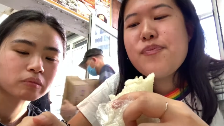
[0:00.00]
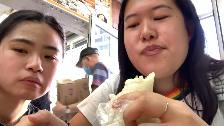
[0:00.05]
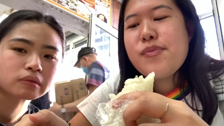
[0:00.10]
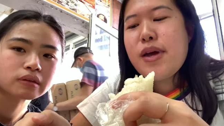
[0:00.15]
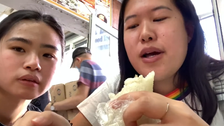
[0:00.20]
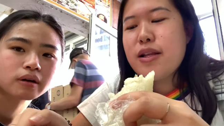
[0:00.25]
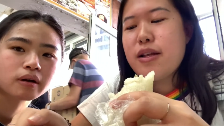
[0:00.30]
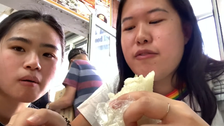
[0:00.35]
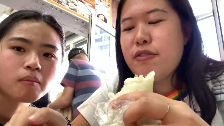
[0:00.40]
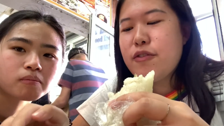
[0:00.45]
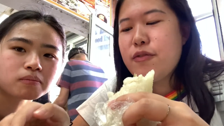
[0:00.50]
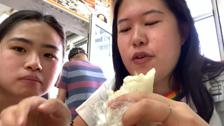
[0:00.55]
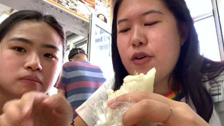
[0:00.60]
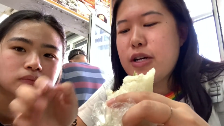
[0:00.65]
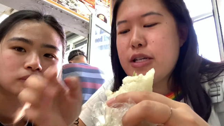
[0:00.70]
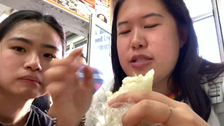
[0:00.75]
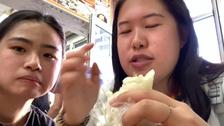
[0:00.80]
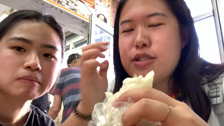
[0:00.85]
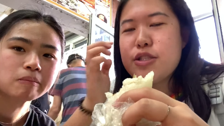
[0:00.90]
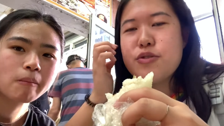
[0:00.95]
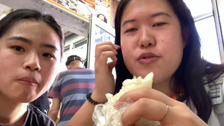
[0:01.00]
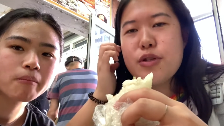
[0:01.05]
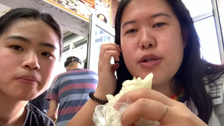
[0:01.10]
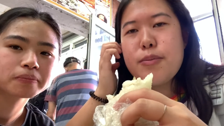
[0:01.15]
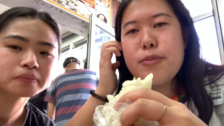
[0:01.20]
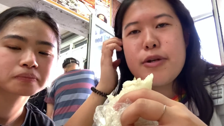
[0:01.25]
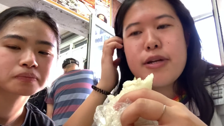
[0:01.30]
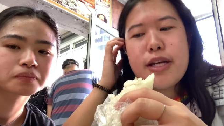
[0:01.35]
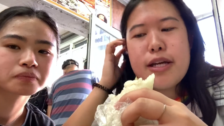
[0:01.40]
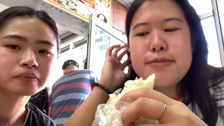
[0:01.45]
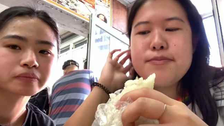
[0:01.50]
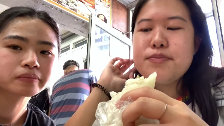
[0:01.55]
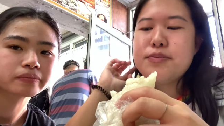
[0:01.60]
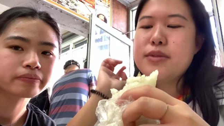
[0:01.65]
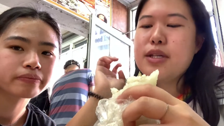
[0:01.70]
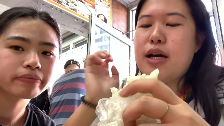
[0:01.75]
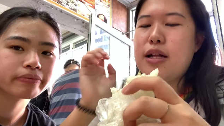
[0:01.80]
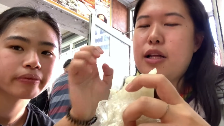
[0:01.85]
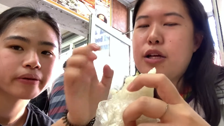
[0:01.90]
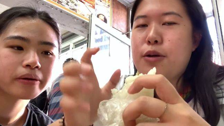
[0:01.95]
Speaker 1: I love her voice. She's really pretty.
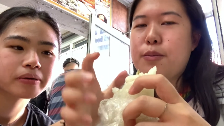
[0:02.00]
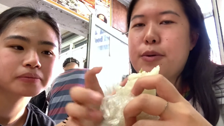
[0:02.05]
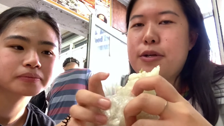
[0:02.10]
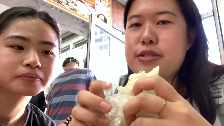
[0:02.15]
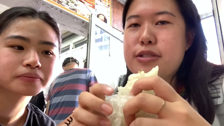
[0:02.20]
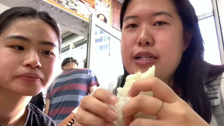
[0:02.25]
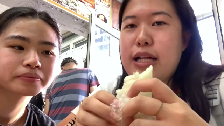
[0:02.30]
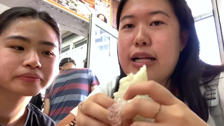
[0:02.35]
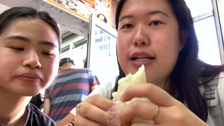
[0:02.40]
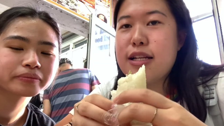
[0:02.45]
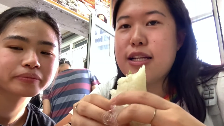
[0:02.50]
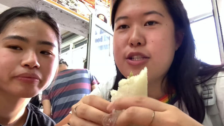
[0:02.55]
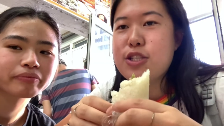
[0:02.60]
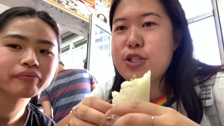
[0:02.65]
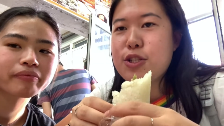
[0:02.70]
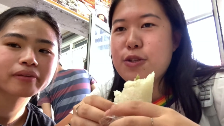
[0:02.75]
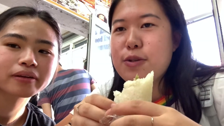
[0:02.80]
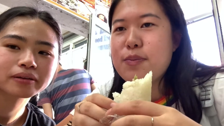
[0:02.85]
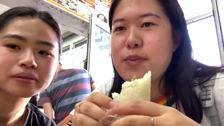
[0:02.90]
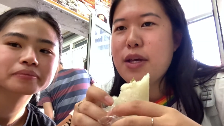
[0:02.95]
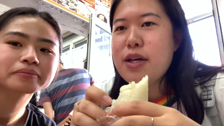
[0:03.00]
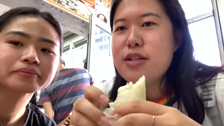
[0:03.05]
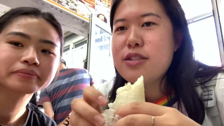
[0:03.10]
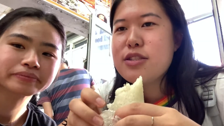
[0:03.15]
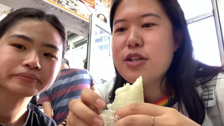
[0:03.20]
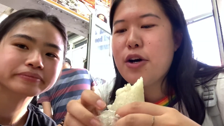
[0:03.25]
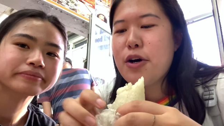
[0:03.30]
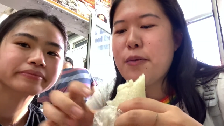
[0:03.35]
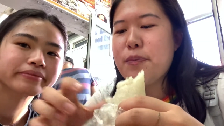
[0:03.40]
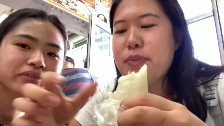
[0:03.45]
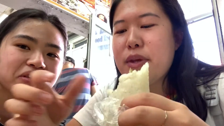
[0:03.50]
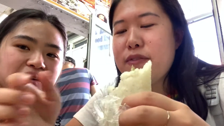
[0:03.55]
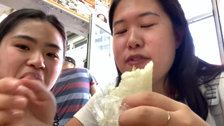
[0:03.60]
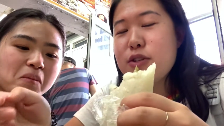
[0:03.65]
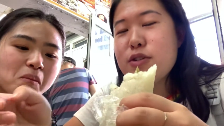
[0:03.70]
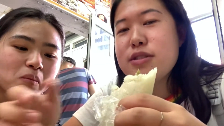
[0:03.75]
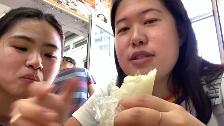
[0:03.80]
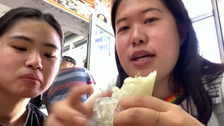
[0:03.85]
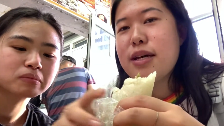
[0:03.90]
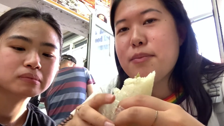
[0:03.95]
I like her personality too. So if you
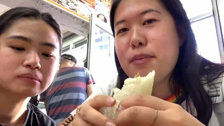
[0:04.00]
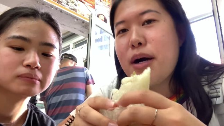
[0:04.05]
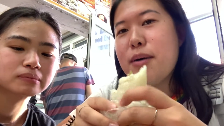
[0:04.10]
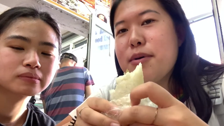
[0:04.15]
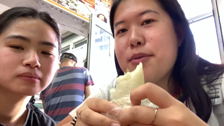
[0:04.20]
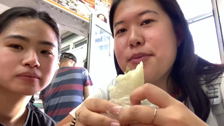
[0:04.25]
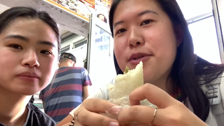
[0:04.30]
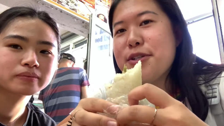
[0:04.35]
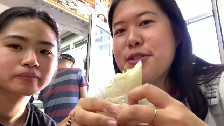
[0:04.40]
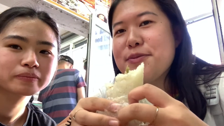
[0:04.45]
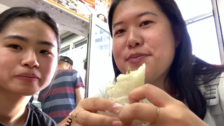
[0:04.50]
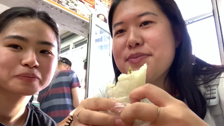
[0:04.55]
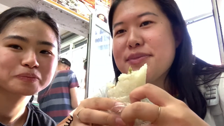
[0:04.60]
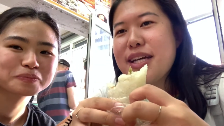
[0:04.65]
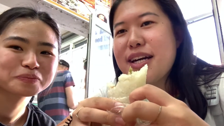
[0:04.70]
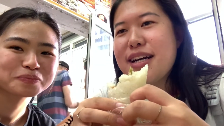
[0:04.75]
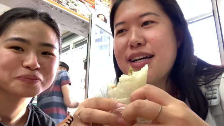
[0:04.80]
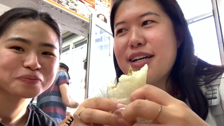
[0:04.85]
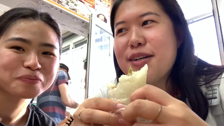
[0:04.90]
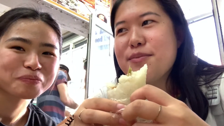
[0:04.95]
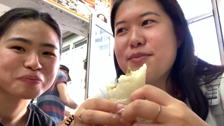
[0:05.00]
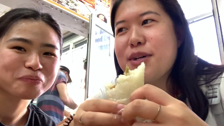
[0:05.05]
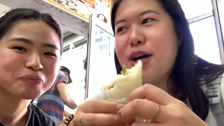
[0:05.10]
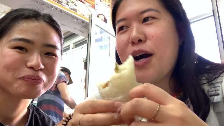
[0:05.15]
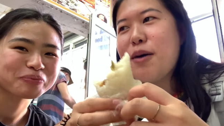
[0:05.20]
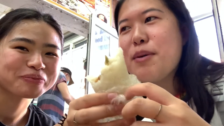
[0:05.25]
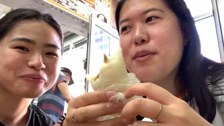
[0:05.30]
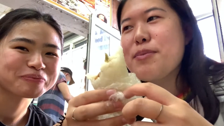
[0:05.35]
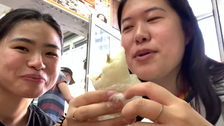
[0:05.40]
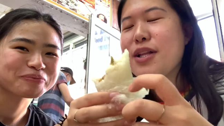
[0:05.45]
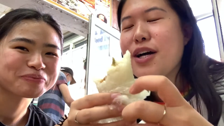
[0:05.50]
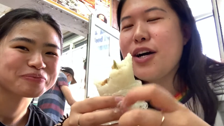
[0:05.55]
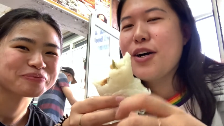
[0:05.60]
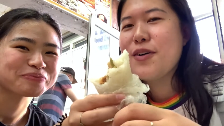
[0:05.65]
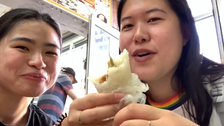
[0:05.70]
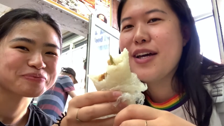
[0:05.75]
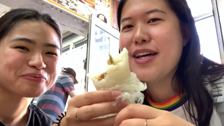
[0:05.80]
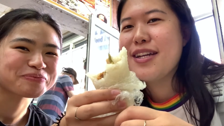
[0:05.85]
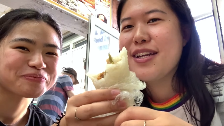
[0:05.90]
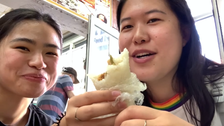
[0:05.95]
stand Mamamoo, um, comment below
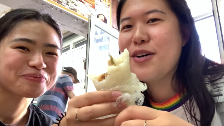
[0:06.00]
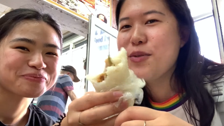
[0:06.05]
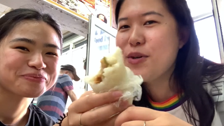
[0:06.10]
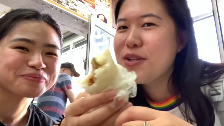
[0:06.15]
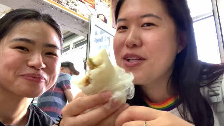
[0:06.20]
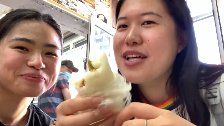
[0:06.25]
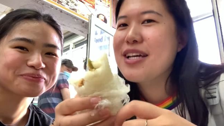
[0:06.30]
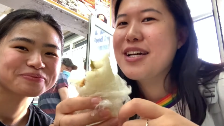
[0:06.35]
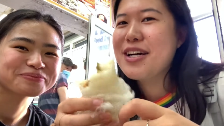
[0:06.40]
and I uh, we'll link